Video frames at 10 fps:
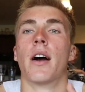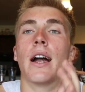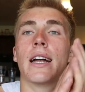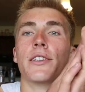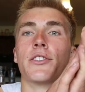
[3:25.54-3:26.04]

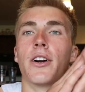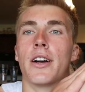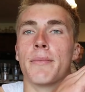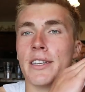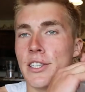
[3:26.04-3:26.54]
Alright,
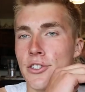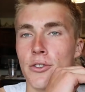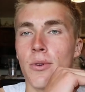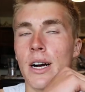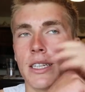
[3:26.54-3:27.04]
sorry, my
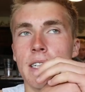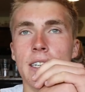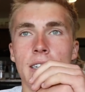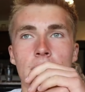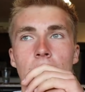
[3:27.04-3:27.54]
sister walked
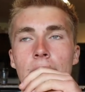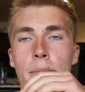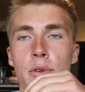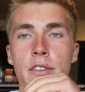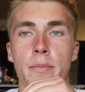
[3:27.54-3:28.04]
in and had
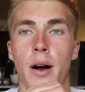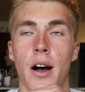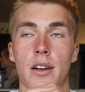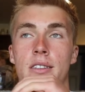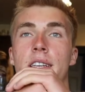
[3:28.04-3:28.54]
a brief
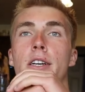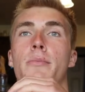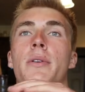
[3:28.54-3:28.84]
pause there,